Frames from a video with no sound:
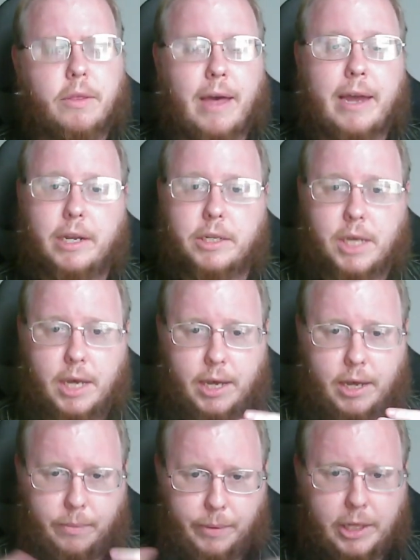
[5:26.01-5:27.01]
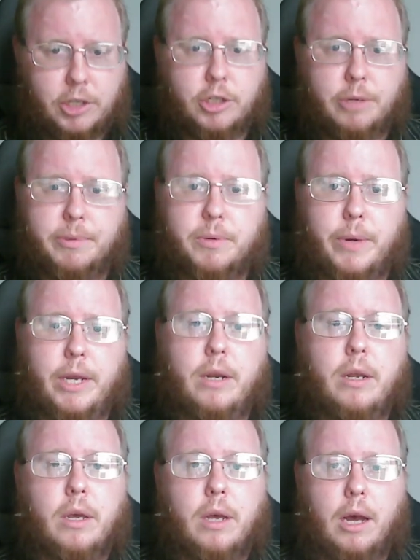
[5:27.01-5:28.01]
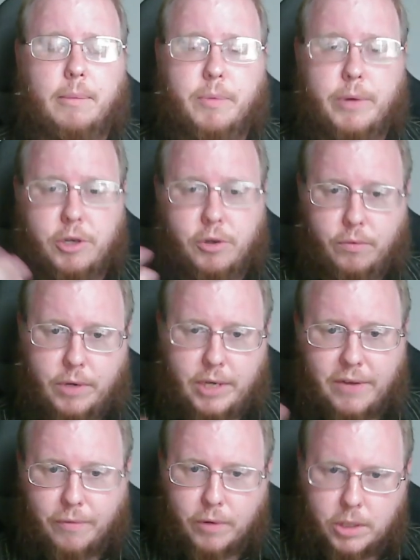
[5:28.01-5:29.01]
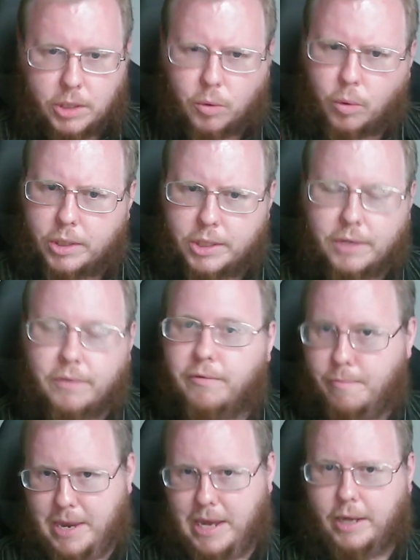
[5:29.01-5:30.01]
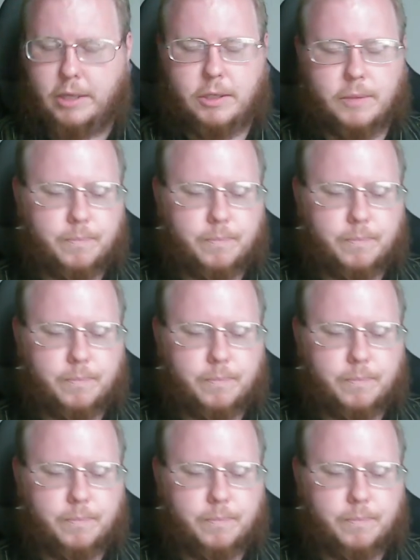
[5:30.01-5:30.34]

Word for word: That is a relationship between uh, between two different sorts of beings.